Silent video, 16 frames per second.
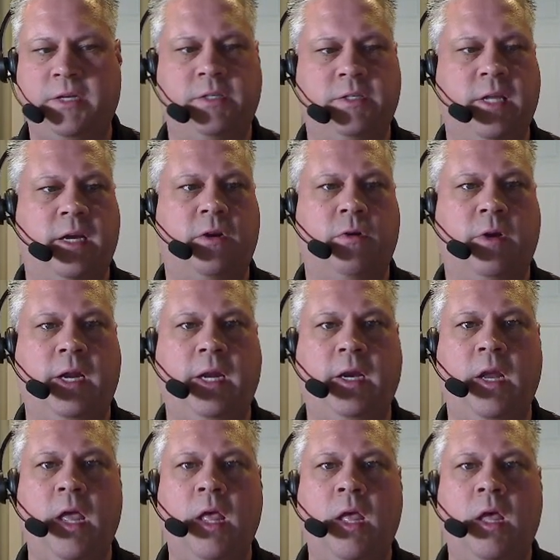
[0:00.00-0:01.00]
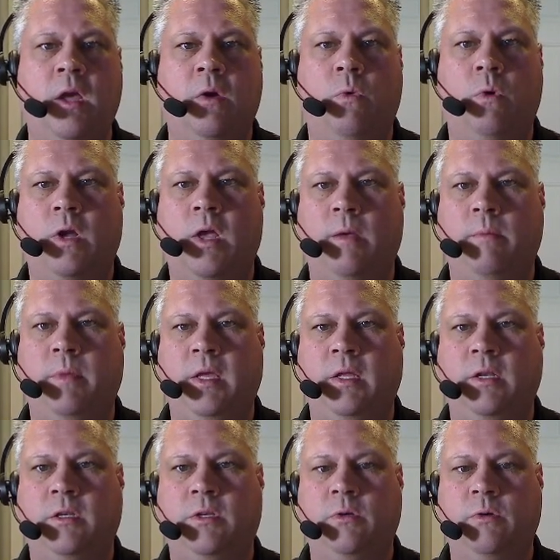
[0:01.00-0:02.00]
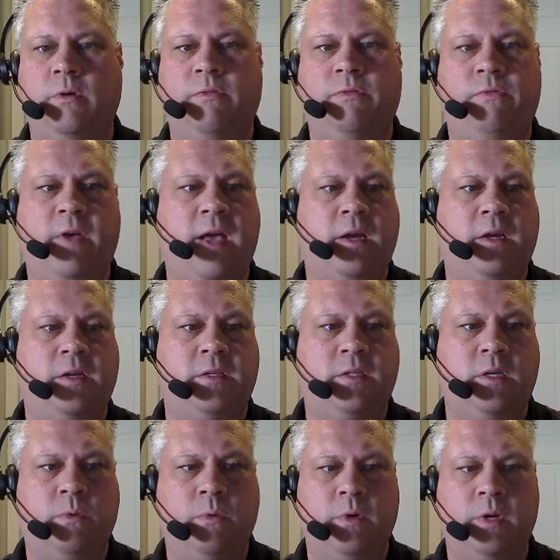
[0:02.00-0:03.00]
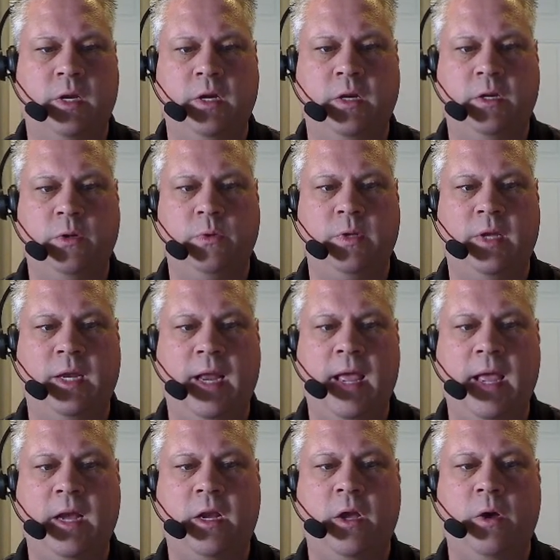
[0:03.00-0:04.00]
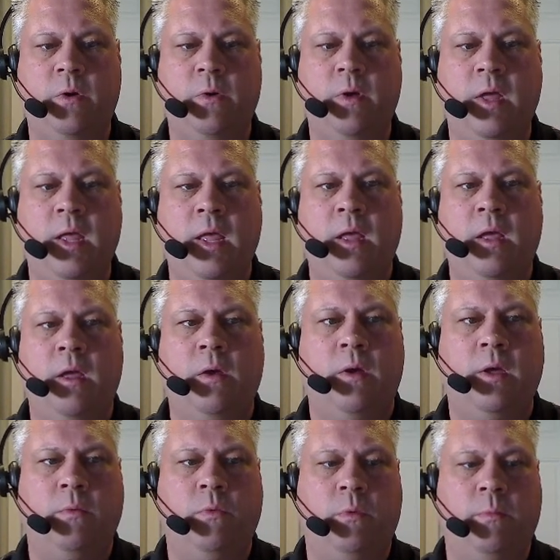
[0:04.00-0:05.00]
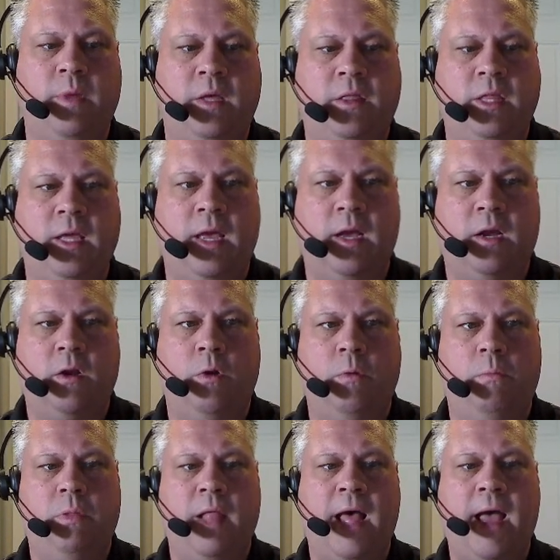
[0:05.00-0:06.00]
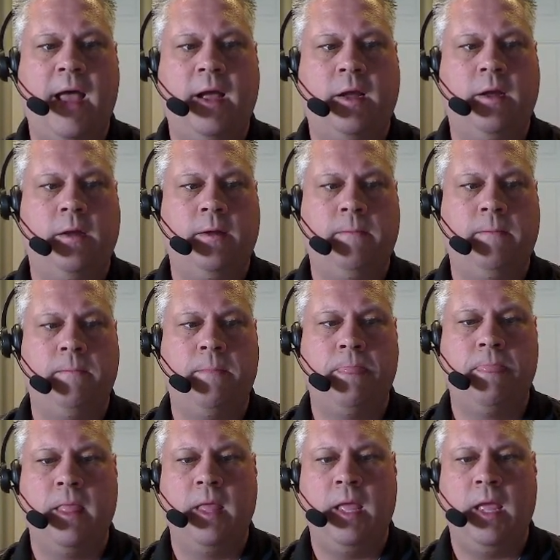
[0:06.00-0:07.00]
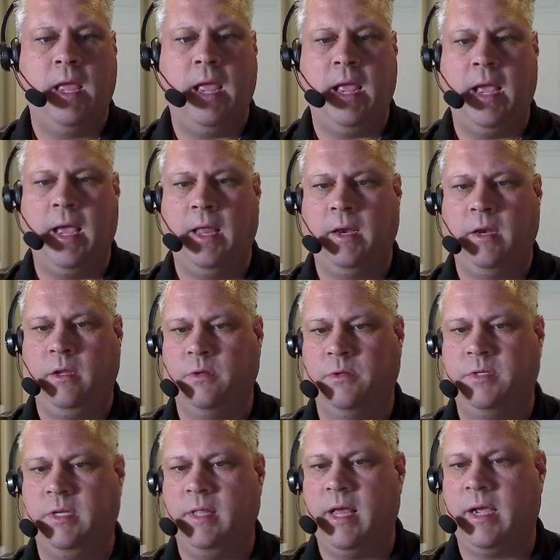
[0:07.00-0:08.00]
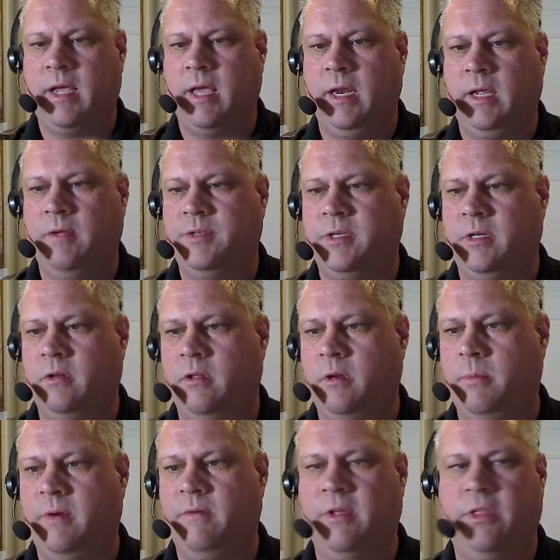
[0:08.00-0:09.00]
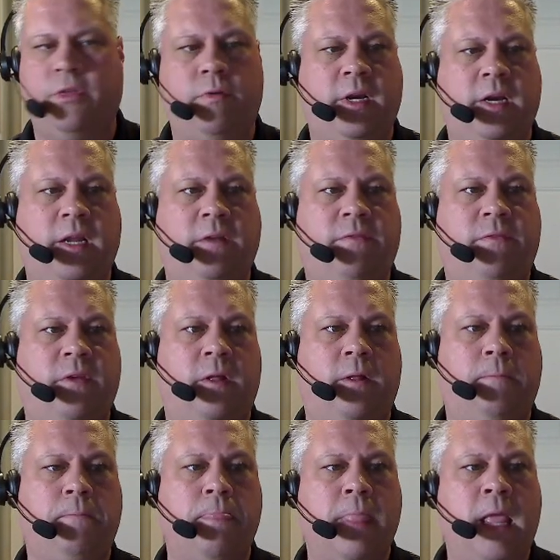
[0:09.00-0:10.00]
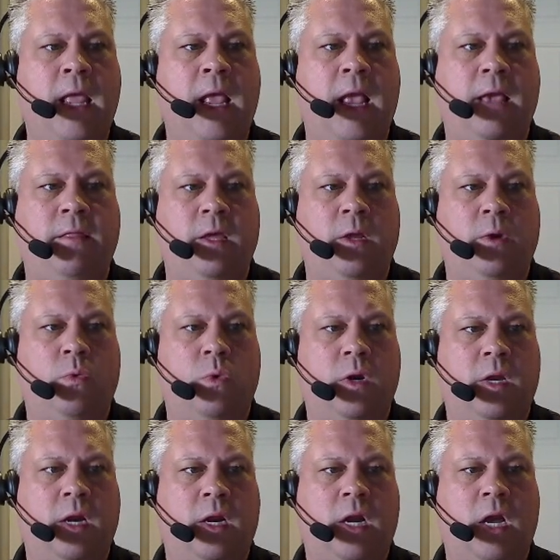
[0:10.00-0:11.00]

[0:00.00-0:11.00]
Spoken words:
of matches that green. We'll come into effects. We're going to do an echo, and we'll make the echo black. And you'll see that kind of gives it a little bit of a 3D fill. And then we're